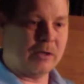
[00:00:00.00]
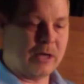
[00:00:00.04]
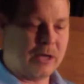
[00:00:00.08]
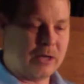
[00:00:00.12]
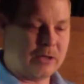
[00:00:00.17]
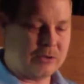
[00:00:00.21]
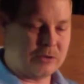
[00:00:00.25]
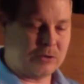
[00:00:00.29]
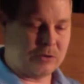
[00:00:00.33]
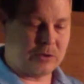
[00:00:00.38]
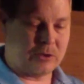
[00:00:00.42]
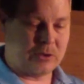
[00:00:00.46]

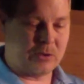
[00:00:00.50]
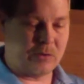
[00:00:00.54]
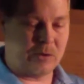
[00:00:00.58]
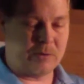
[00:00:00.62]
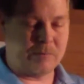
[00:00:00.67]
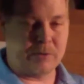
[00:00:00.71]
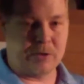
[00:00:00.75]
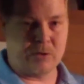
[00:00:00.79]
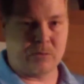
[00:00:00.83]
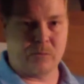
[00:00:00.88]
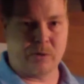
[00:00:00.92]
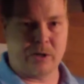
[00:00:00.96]
as your
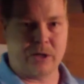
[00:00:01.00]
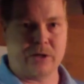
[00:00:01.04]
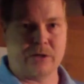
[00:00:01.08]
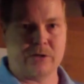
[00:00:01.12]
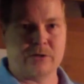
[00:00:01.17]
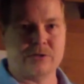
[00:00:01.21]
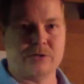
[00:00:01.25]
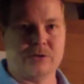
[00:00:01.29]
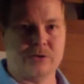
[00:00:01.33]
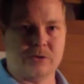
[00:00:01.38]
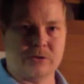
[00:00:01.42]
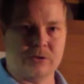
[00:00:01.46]
equipment
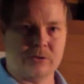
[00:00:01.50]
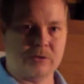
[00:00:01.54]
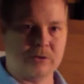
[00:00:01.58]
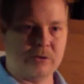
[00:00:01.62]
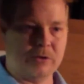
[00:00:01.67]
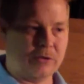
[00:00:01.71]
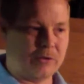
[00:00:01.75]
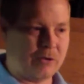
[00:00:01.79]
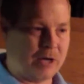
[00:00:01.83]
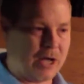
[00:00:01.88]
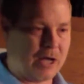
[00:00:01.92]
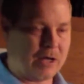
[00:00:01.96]
wears,
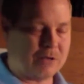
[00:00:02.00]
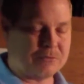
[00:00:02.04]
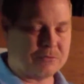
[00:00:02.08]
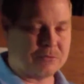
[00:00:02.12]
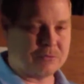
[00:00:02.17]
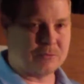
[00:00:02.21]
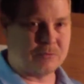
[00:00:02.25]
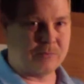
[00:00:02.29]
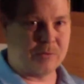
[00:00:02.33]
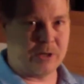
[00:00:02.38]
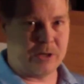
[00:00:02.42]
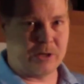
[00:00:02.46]
your
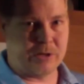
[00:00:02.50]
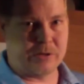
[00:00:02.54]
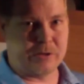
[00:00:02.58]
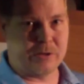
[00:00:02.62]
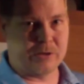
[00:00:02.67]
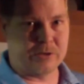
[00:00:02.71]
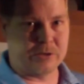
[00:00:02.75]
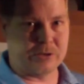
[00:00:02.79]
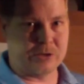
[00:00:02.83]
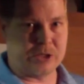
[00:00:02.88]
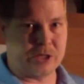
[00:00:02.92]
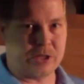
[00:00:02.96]
nozzles wear,
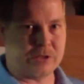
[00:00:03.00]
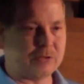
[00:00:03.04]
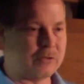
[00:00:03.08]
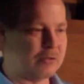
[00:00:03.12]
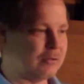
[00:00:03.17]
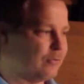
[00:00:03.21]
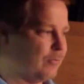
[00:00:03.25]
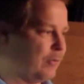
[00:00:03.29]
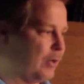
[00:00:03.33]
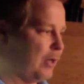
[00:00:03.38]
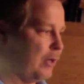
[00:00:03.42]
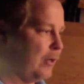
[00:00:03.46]
your
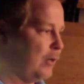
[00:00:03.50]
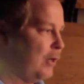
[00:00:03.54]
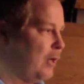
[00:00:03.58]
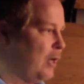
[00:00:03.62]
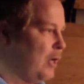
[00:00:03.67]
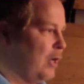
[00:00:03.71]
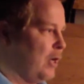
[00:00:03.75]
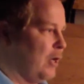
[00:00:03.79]
injectors wear,